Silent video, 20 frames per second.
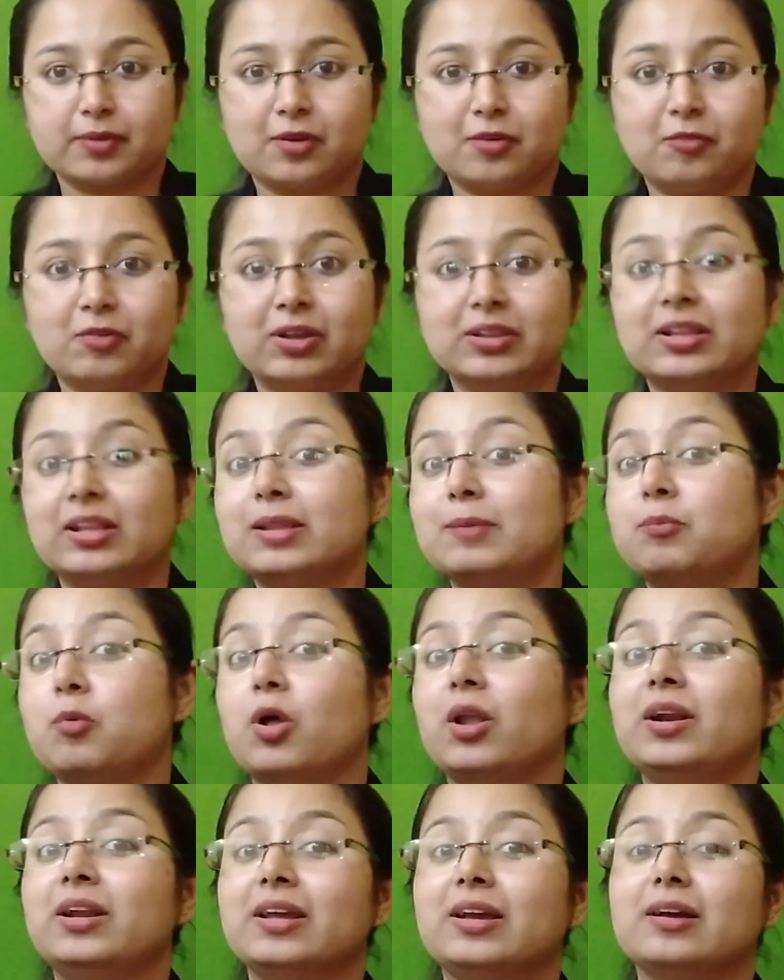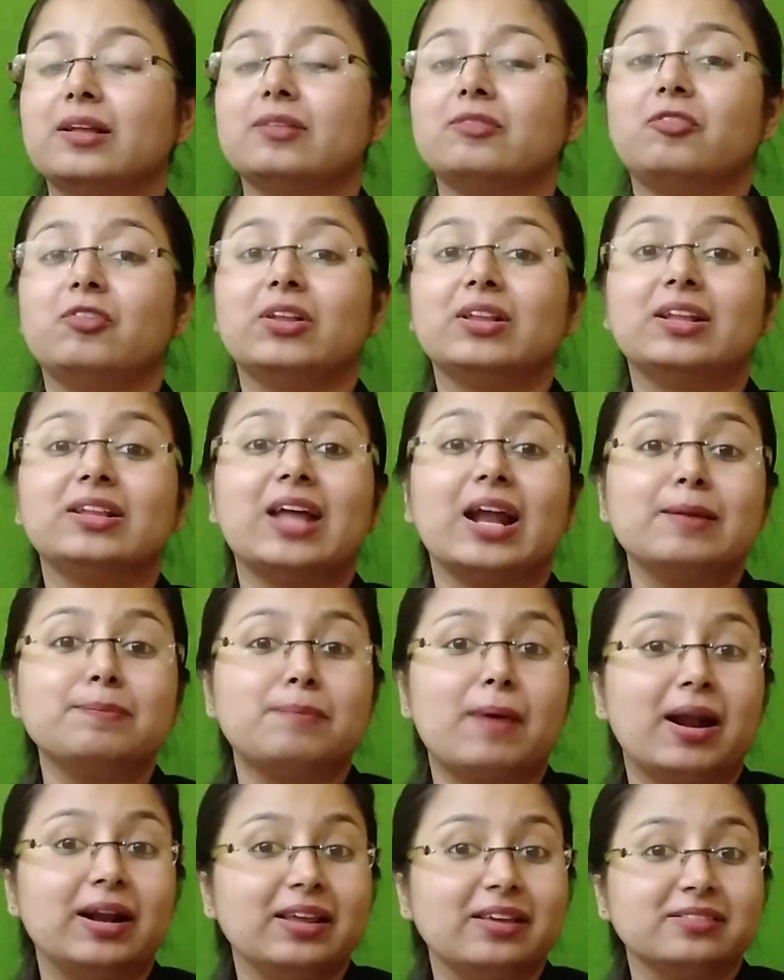whether that
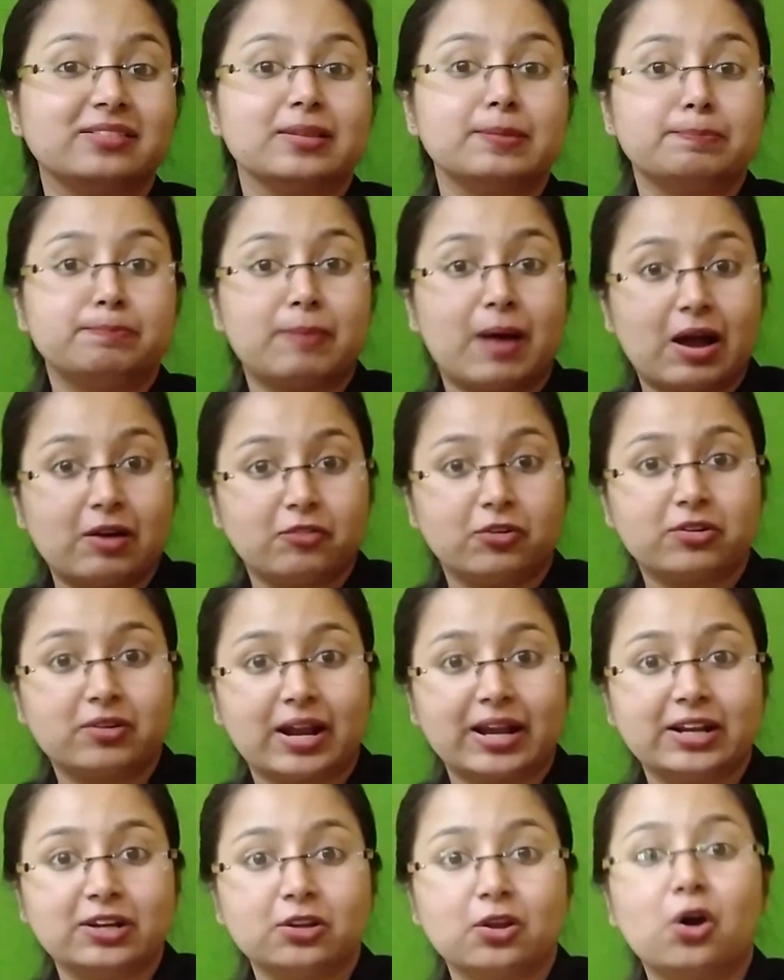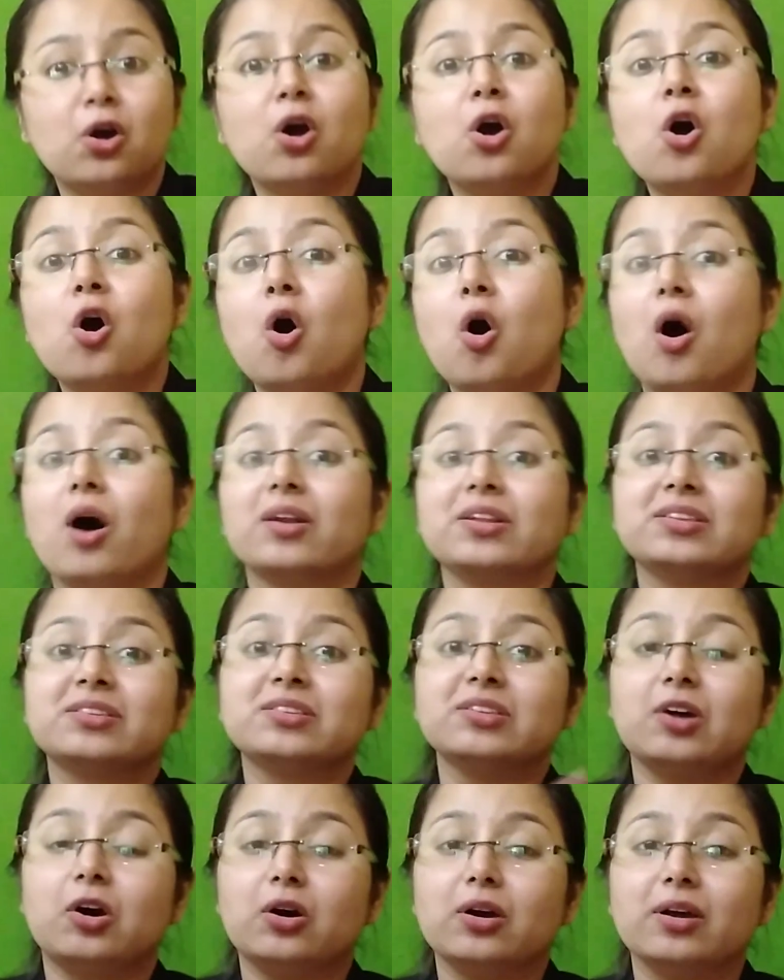party is in power right now or is